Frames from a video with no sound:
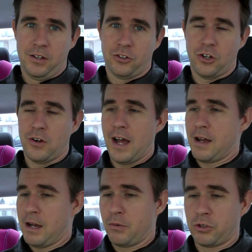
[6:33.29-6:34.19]
So
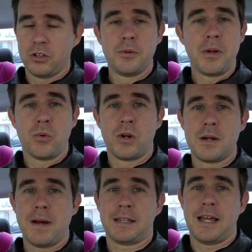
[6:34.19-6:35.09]
I was a little bit
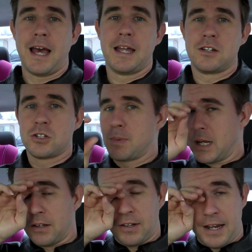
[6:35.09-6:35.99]
worried about that just
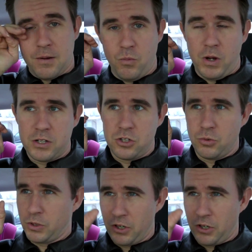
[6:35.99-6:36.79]
because I didn't want to,